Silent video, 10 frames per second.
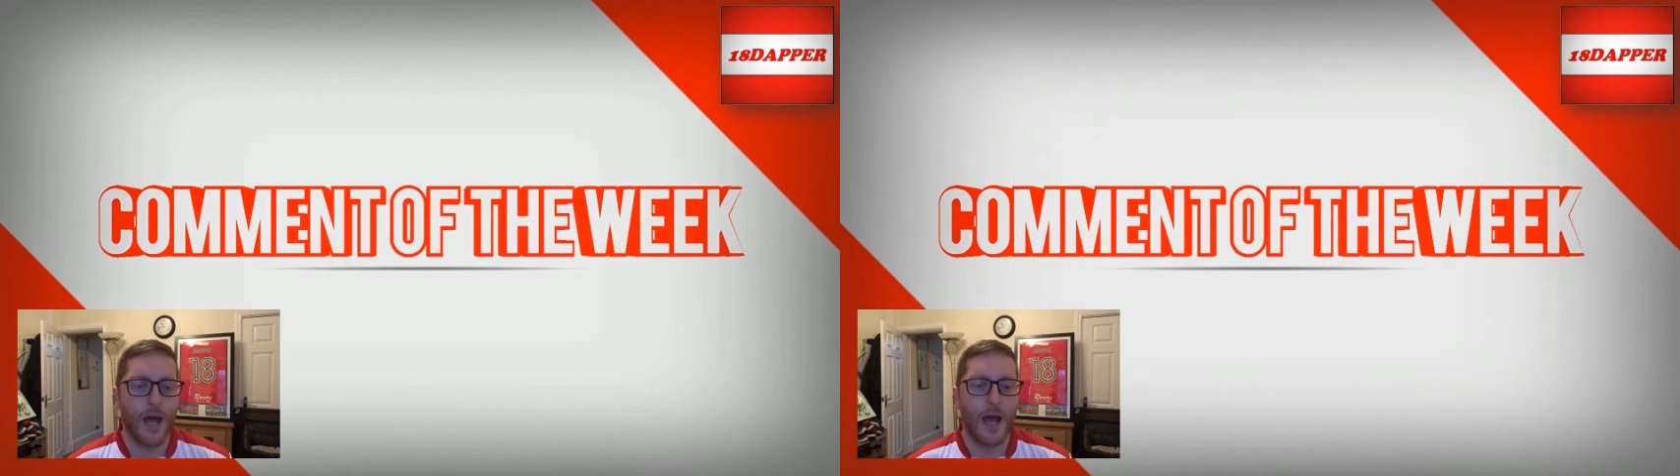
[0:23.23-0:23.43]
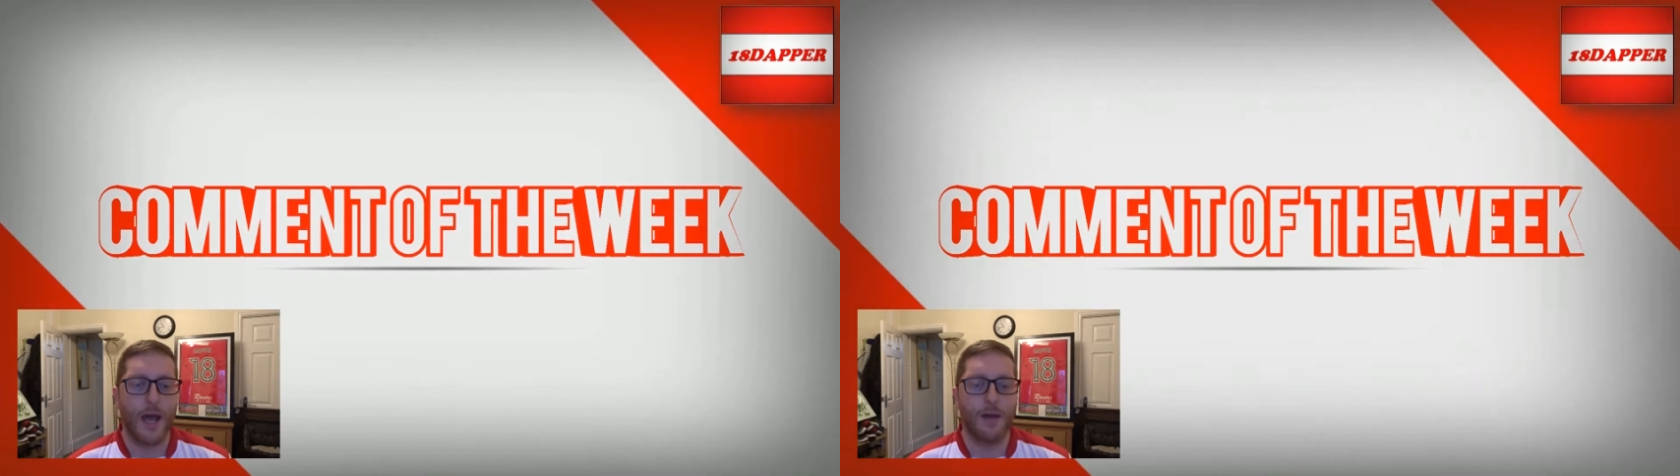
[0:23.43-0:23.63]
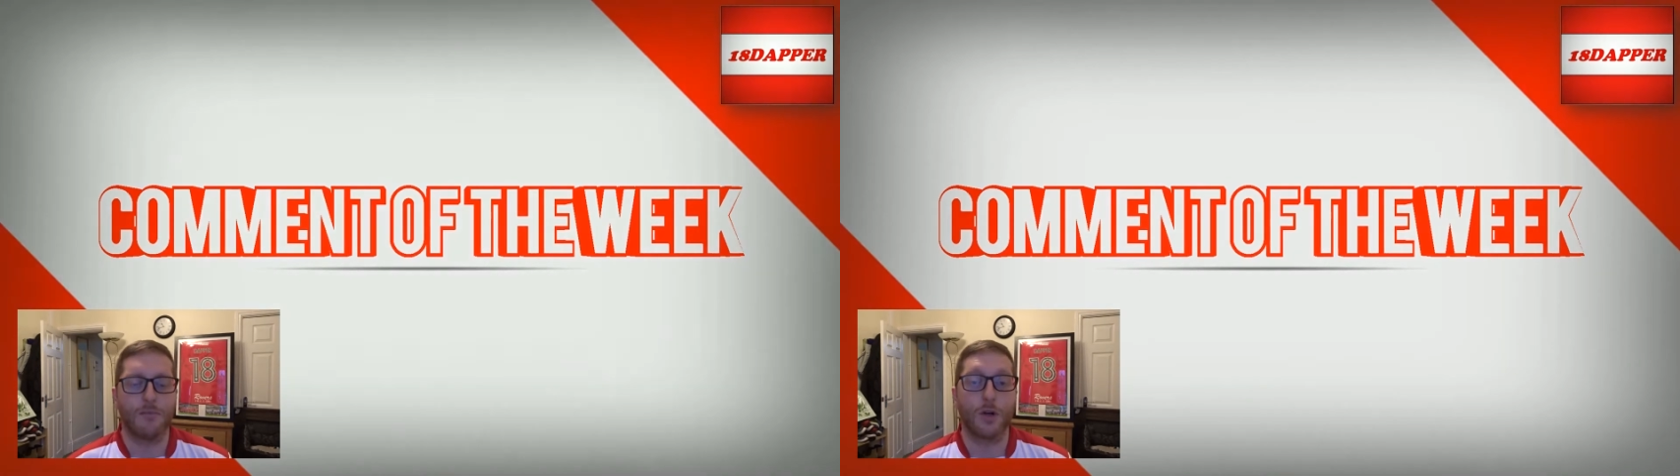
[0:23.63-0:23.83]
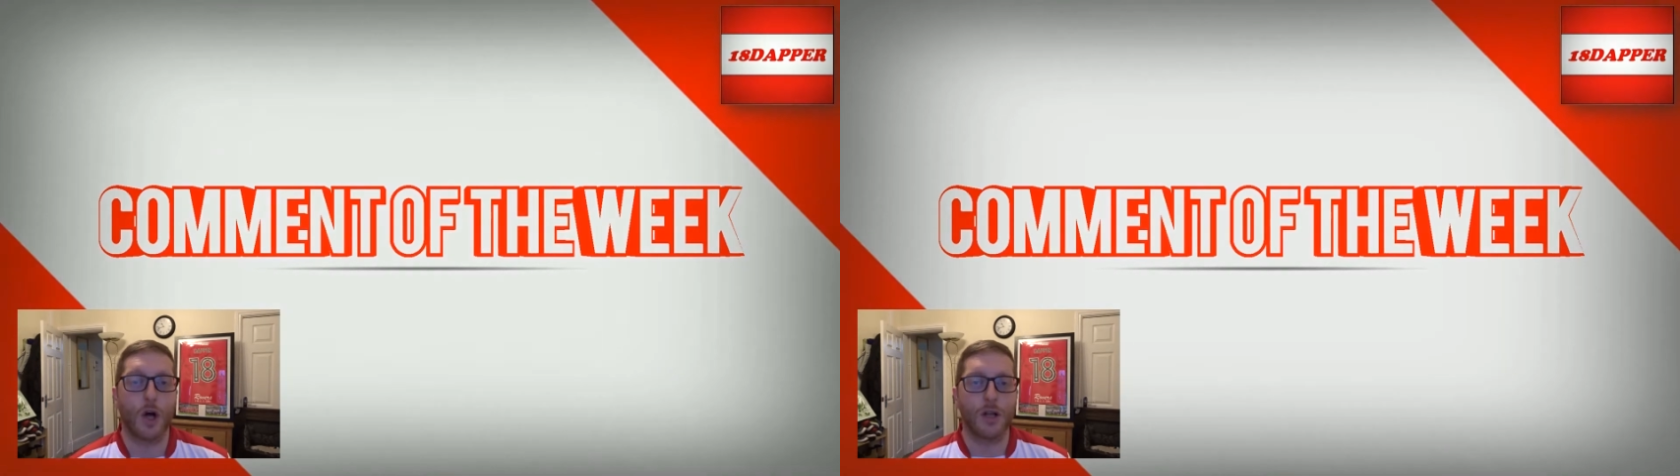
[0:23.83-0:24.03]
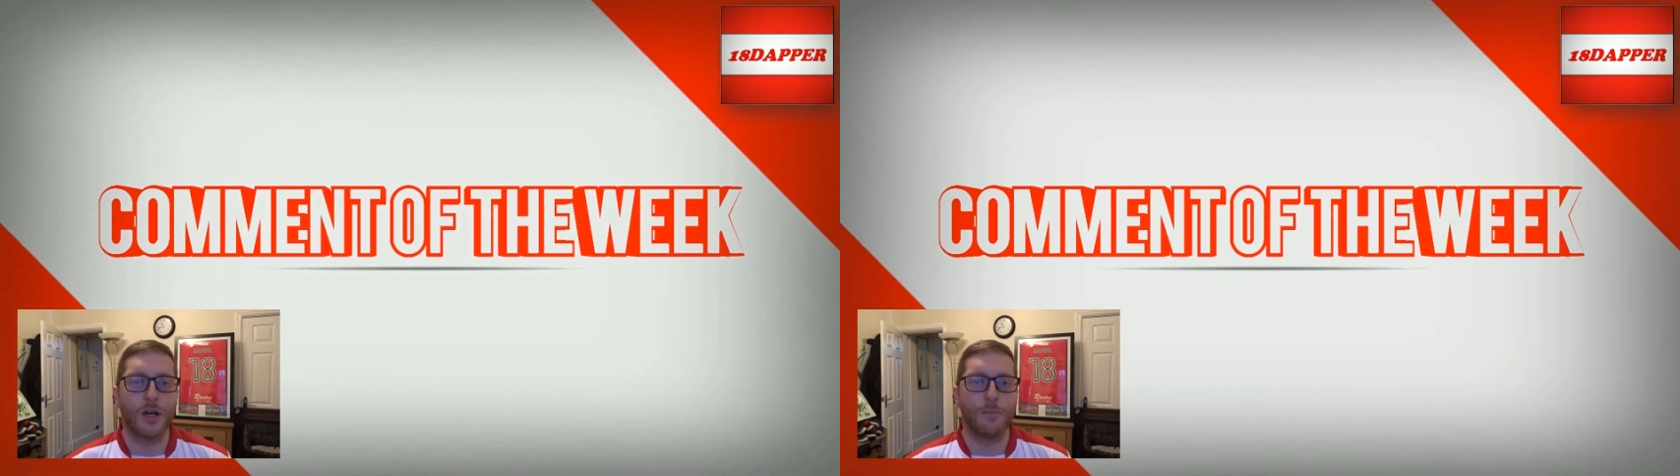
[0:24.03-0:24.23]
Got
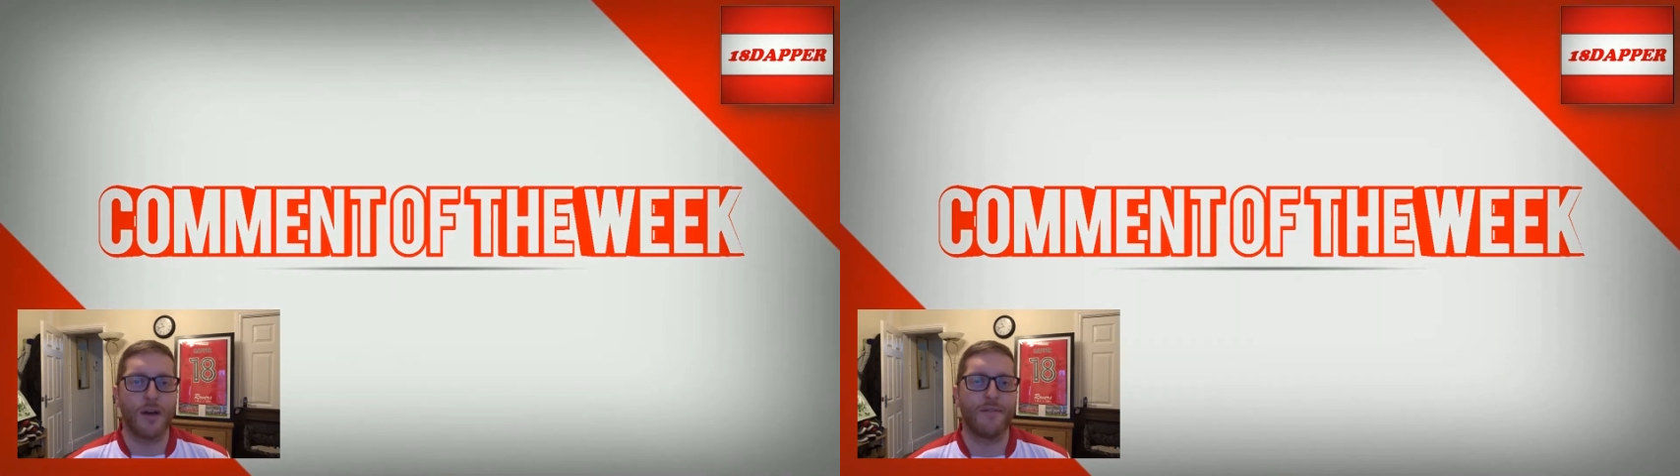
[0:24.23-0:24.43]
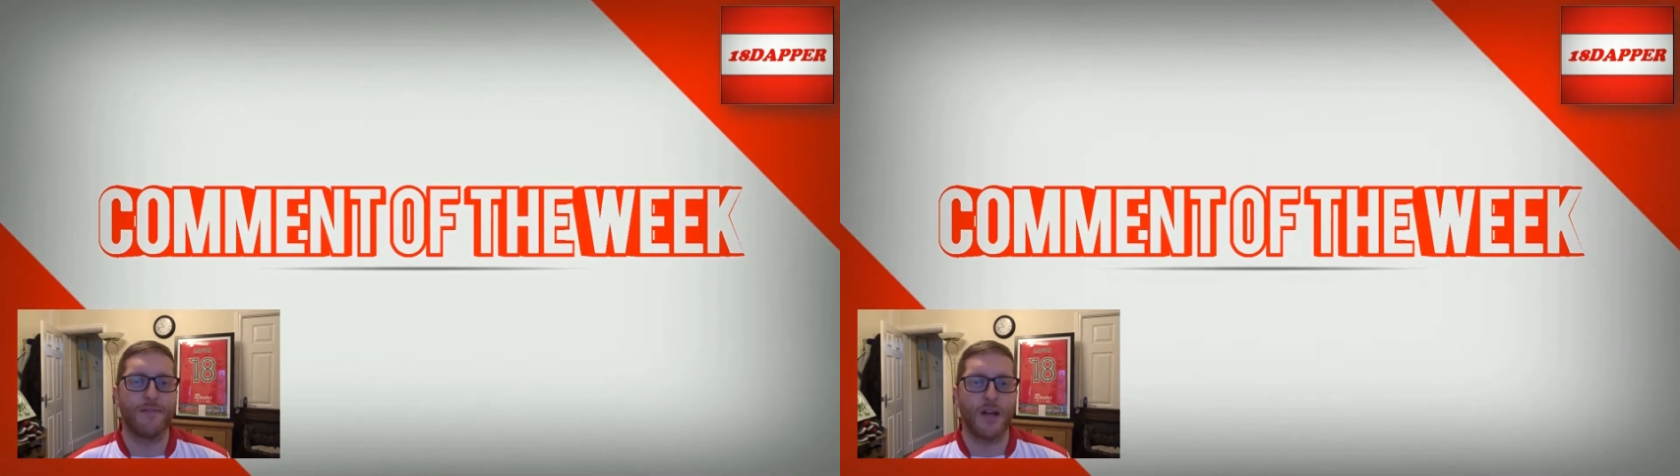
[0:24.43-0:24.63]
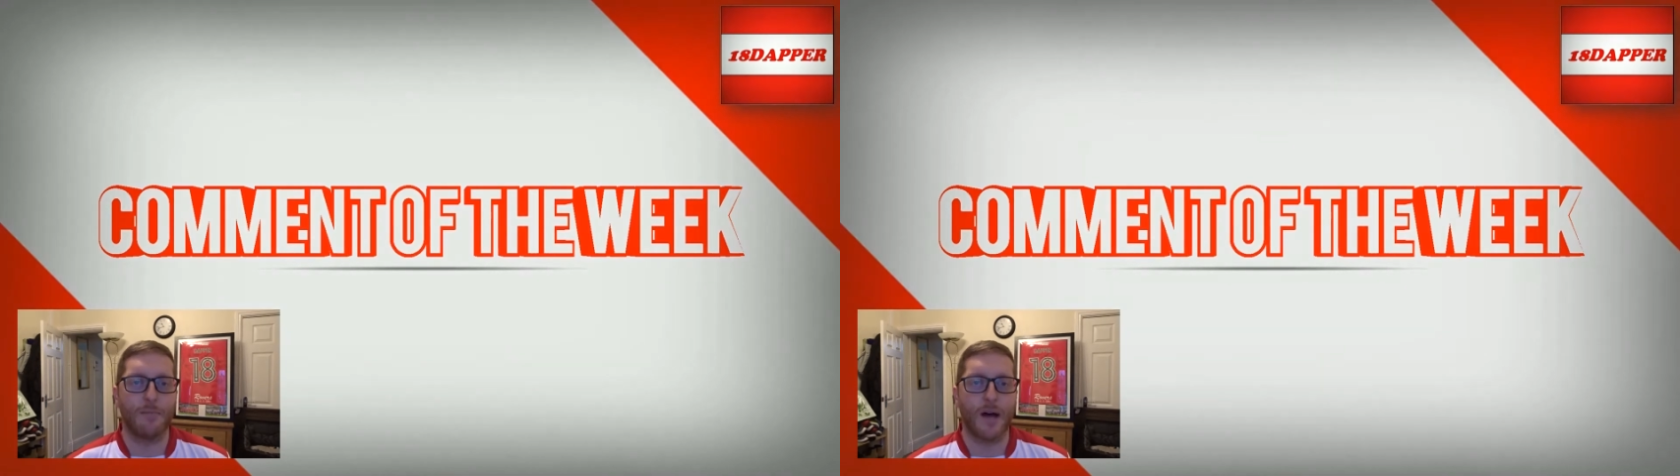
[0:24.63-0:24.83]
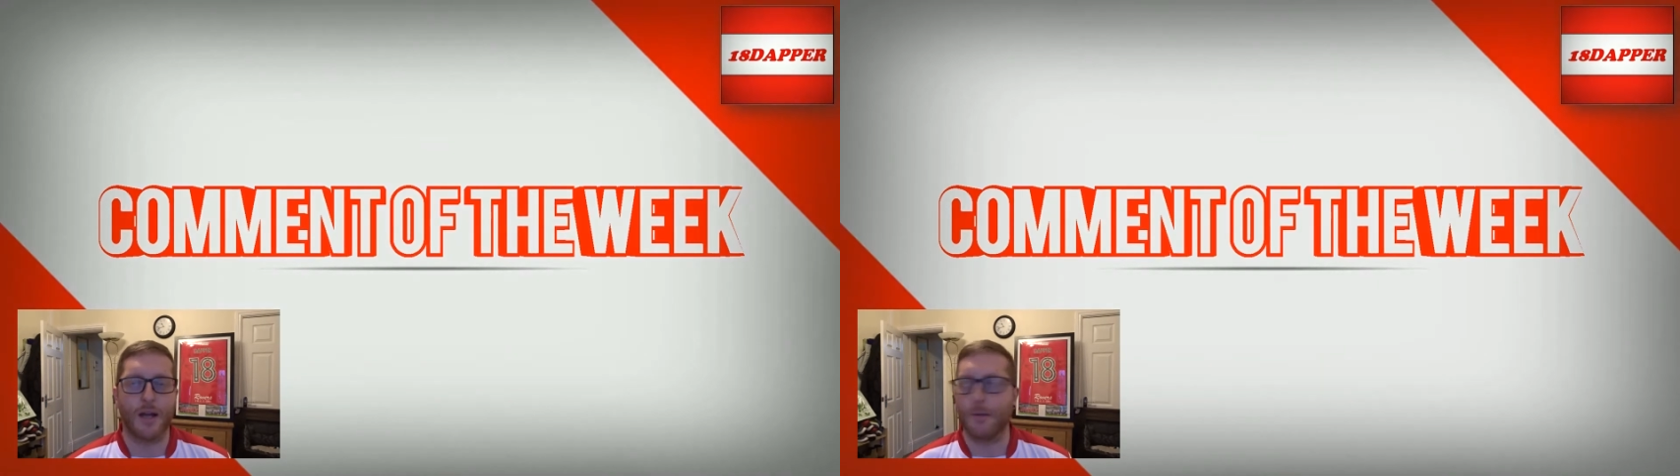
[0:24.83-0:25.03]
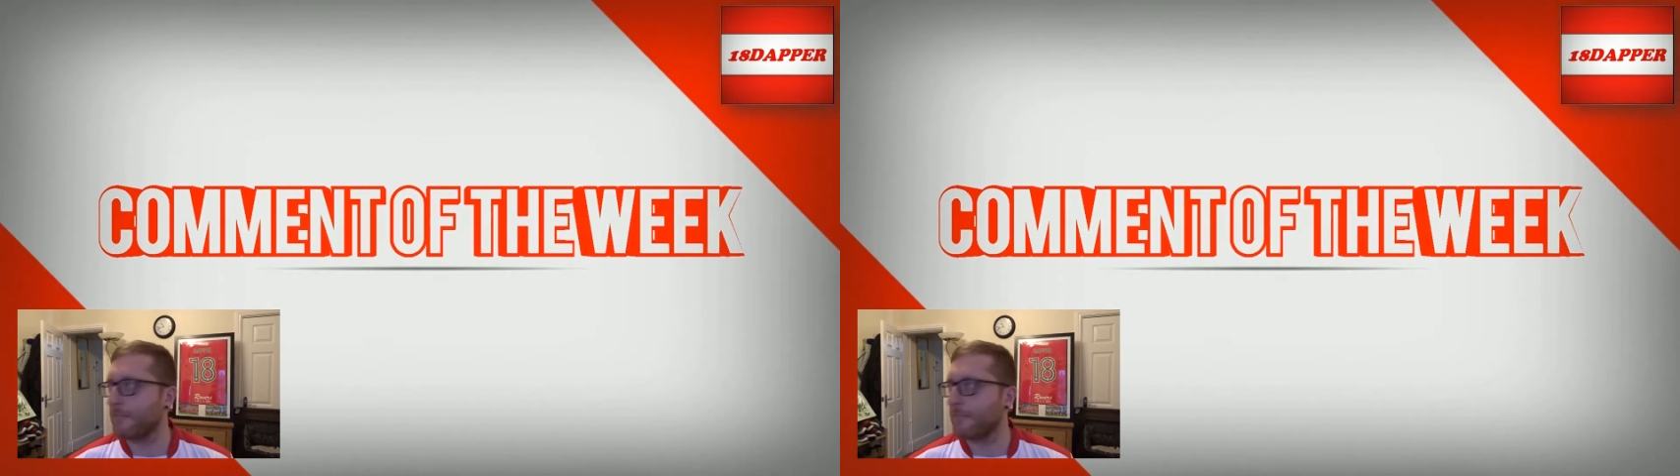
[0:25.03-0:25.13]
a little bit of feedback,